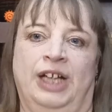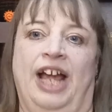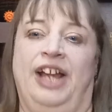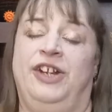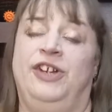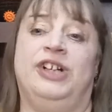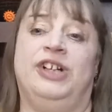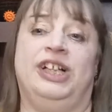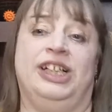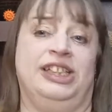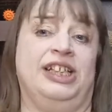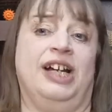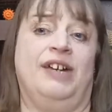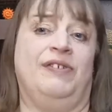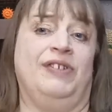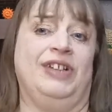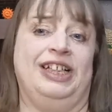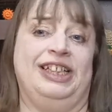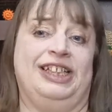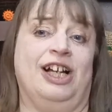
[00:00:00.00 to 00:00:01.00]
And you can
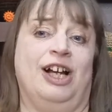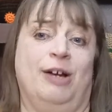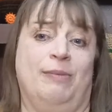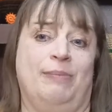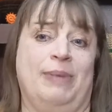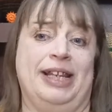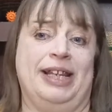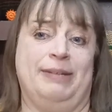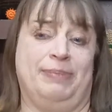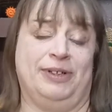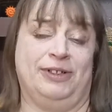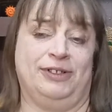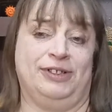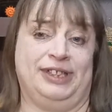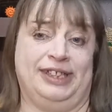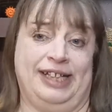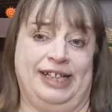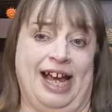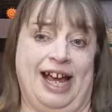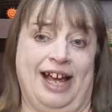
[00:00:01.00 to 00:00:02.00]
definitely tell by the
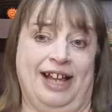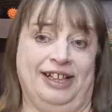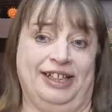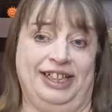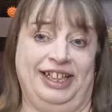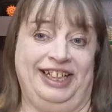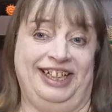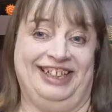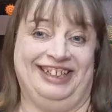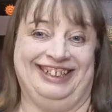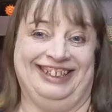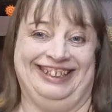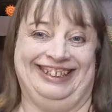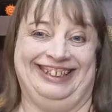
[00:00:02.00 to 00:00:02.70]
personality.